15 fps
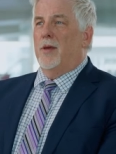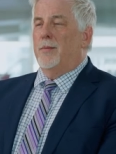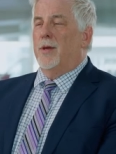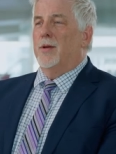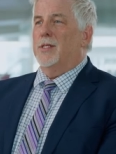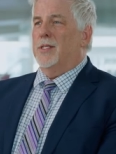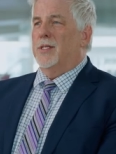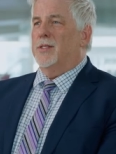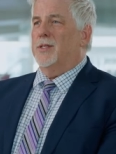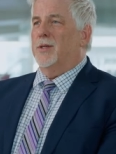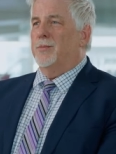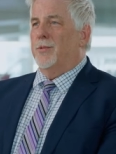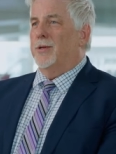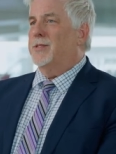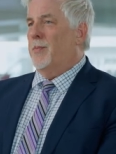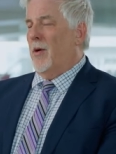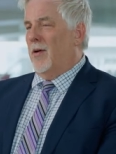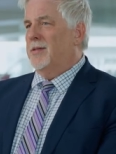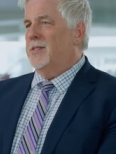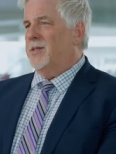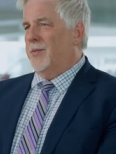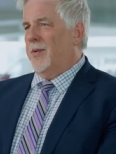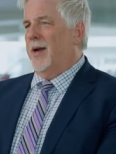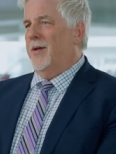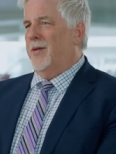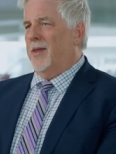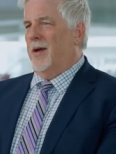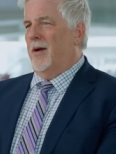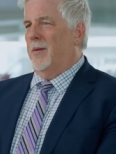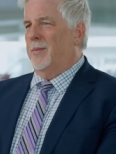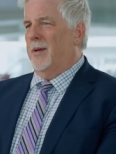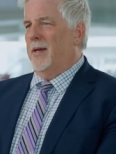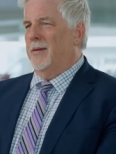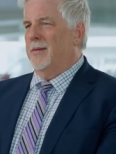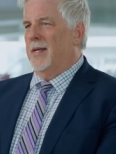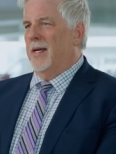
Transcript: immune system responds to radiotherapy